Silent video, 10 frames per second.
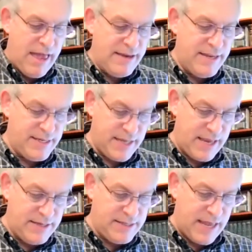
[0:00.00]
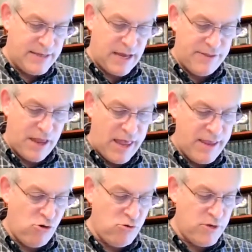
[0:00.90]
And he says that on the
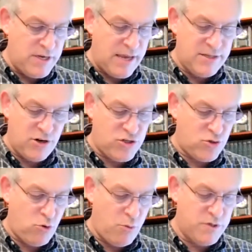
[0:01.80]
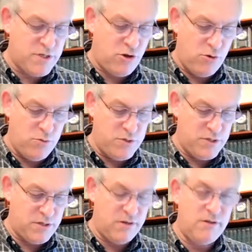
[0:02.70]
high holy days, our store was
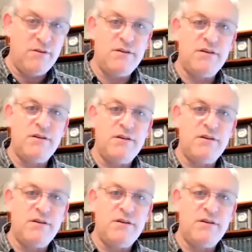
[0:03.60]
closed.